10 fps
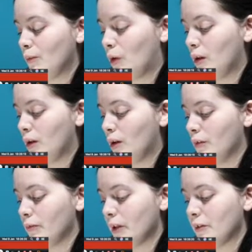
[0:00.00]
one
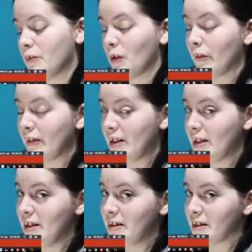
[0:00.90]
of, if not the
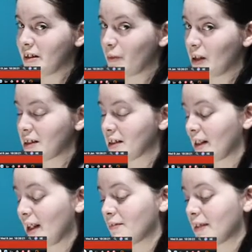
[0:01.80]
easiest question
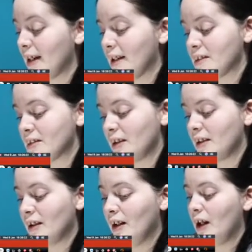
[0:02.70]
I have to answer.